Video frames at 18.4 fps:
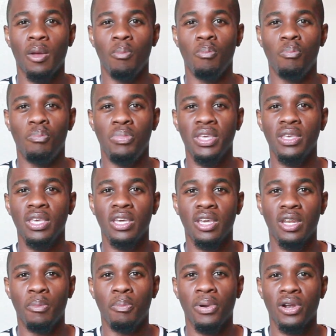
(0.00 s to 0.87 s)

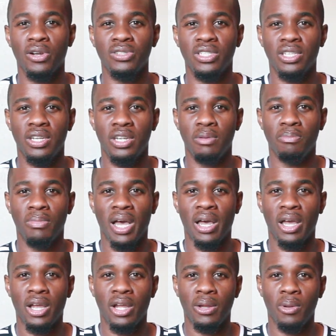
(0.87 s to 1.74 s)
being a person in
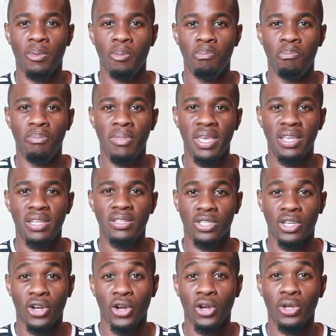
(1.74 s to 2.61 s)
my mid
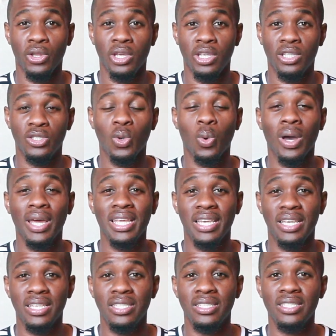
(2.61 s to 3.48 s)
to early
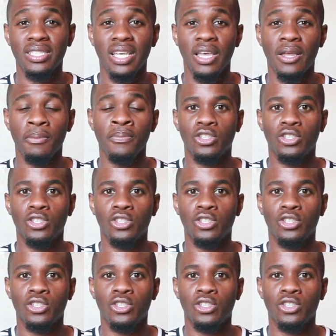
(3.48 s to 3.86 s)
20s,